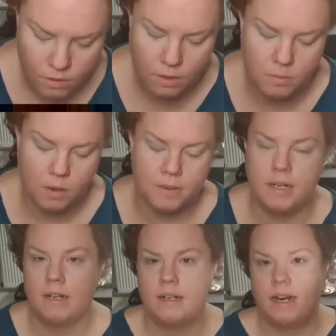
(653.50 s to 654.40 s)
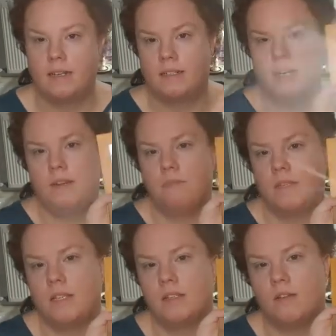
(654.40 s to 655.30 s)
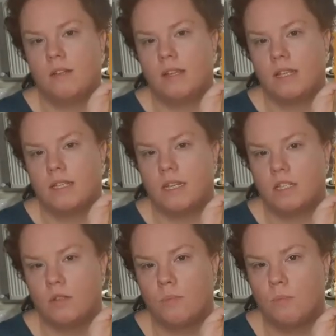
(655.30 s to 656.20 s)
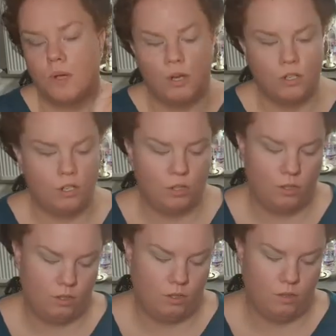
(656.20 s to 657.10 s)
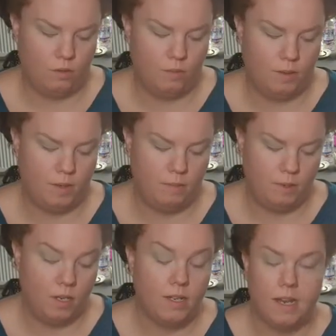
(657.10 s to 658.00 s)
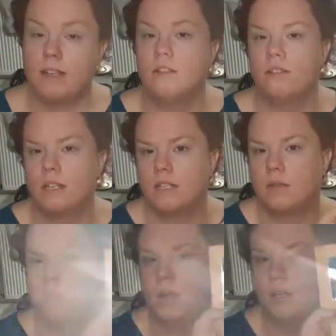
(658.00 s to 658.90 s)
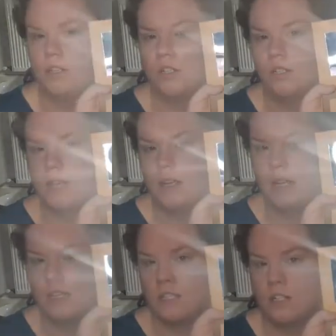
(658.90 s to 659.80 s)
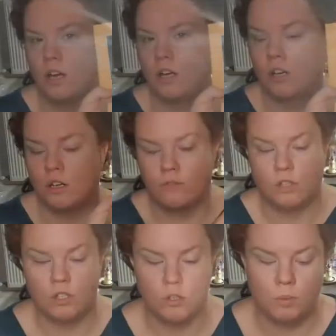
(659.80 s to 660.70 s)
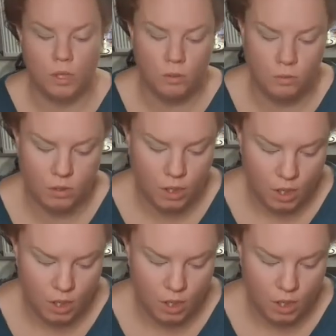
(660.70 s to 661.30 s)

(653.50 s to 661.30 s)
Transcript: I'm going next in with this colour that says Submerge. Yeah, it does say Submerge, and that's the darker of the two blues.